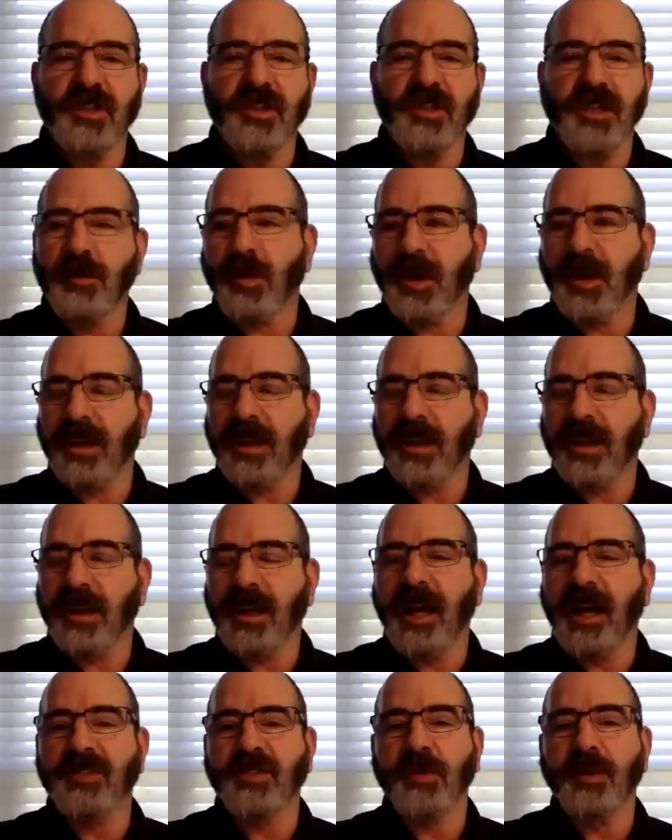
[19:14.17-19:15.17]
And he was one of the
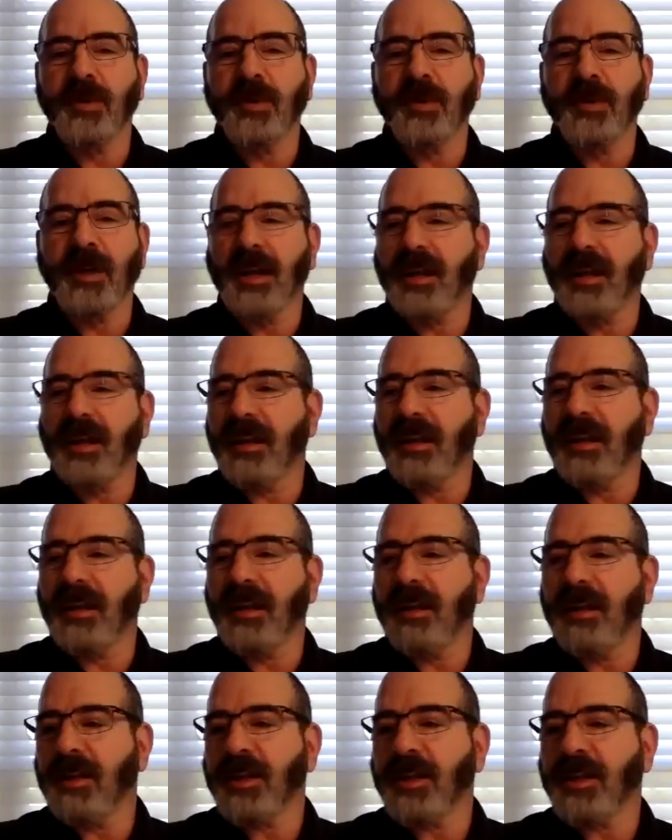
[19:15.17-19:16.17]
guys doing a lot of
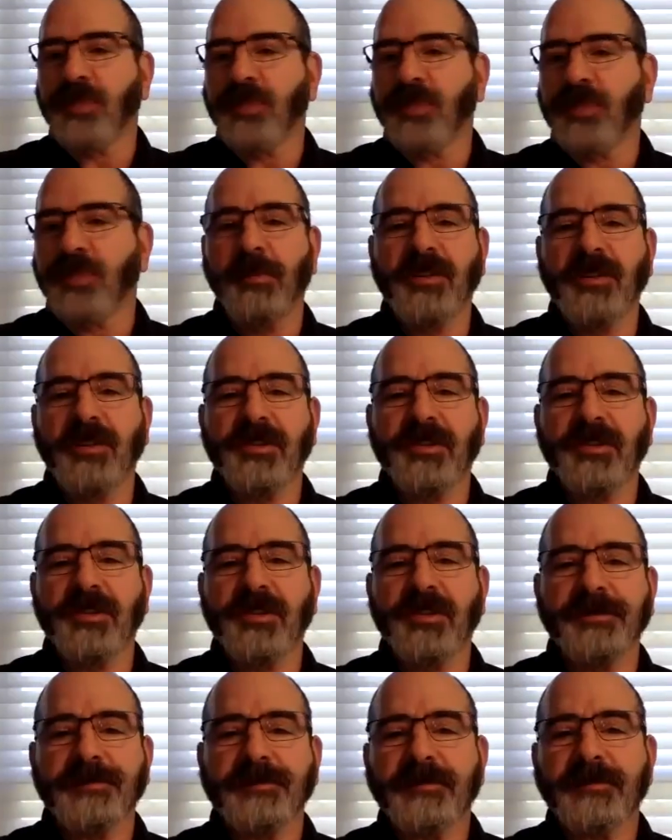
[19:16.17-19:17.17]
the
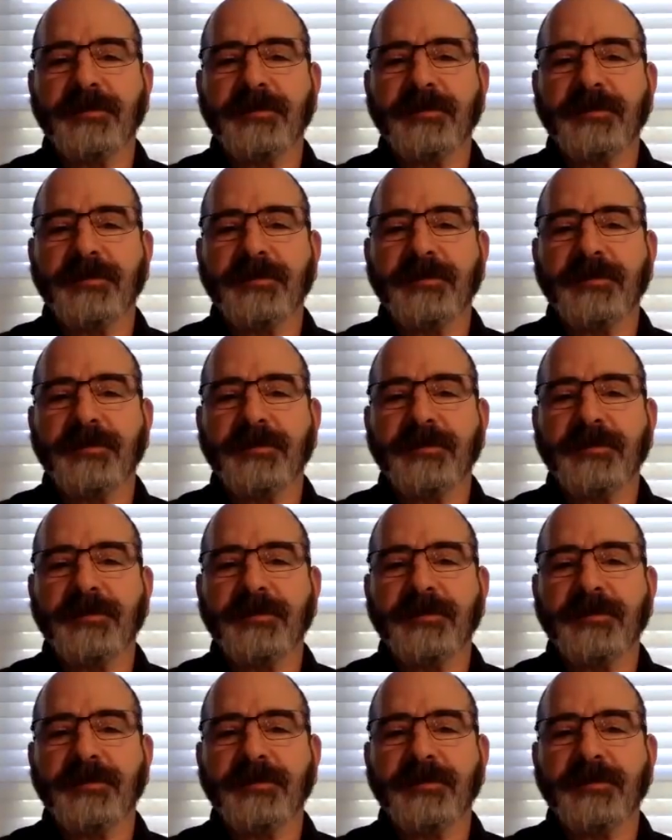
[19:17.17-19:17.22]
experiments.